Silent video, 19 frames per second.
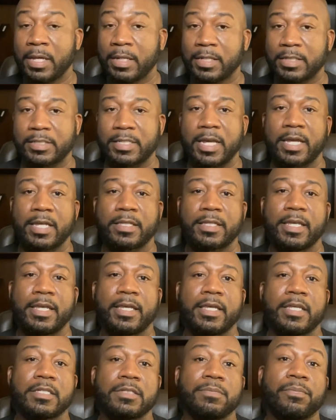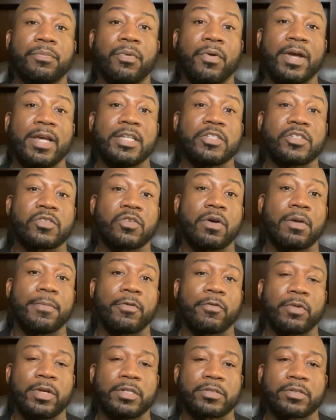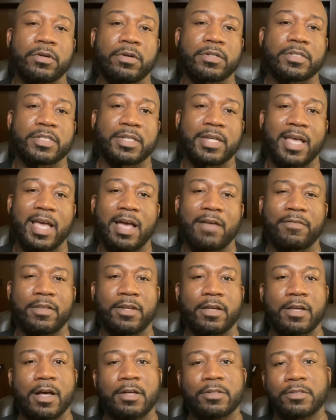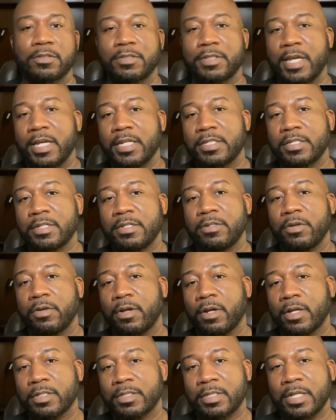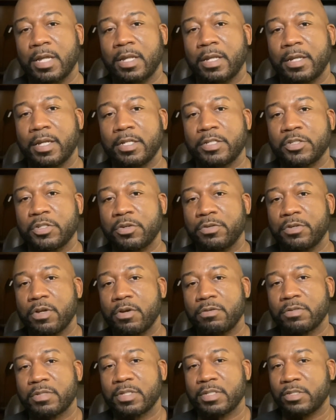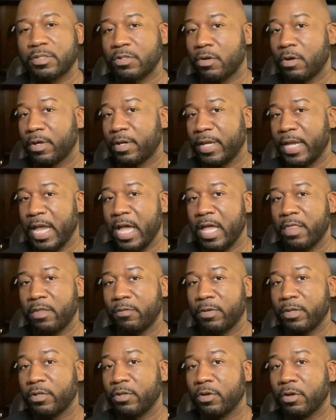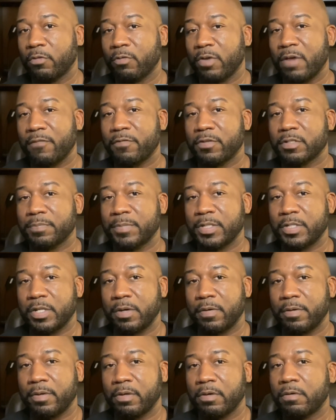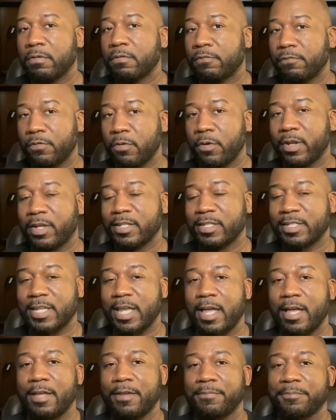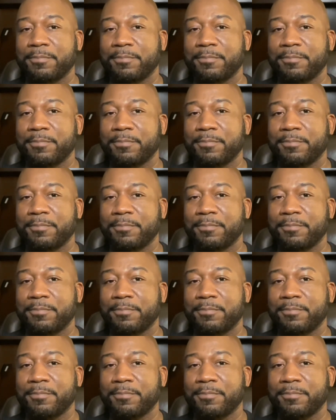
The second thing is brainstorm and research. After the consultation, you're gonna consolidate your notes and start gathering your reference material for the design.